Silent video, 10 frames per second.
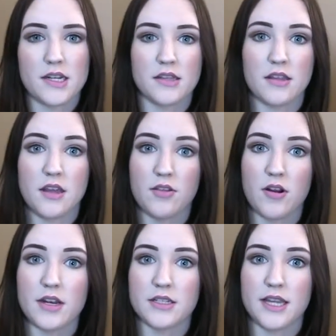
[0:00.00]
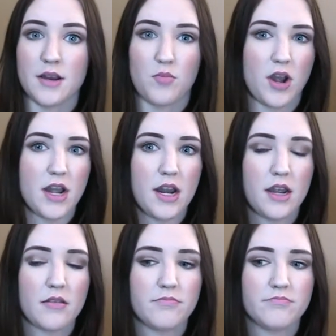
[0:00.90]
and on the other end is like a brightener,